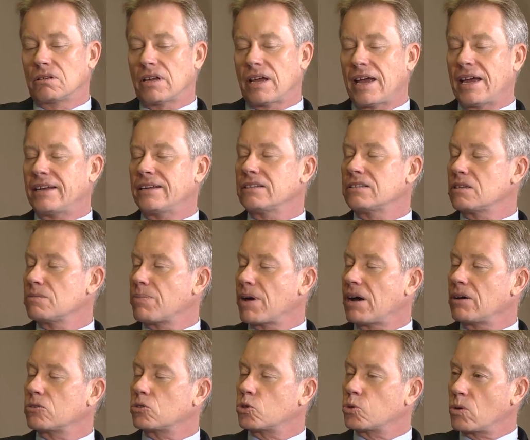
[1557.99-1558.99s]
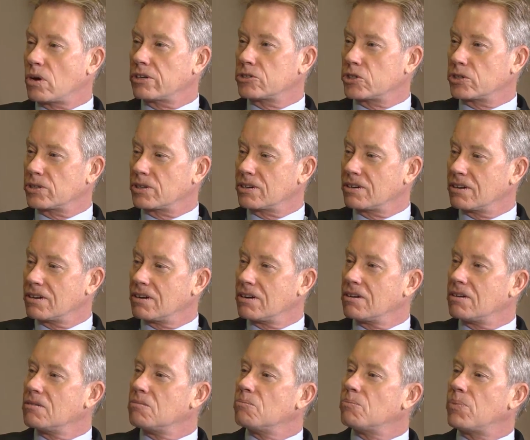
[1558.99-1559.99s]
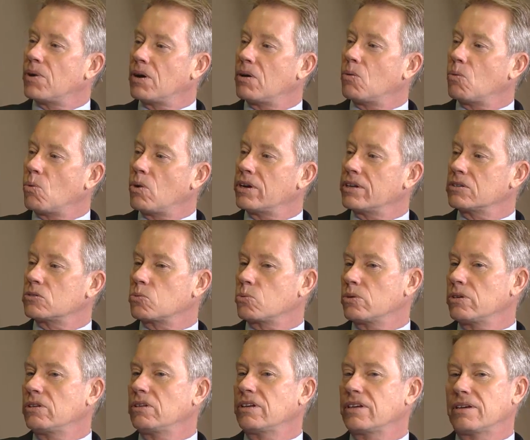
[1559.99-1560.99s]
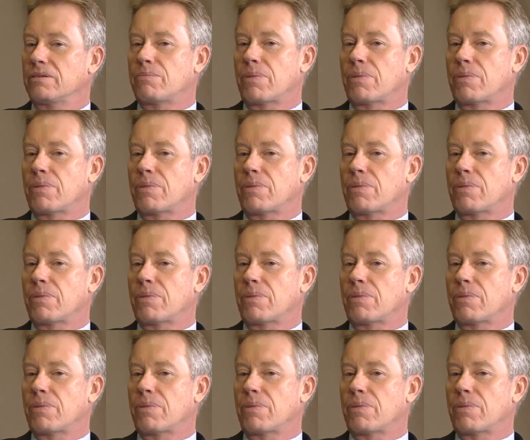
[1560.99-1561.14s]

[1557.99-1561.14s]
and it's about treasure. But what it's really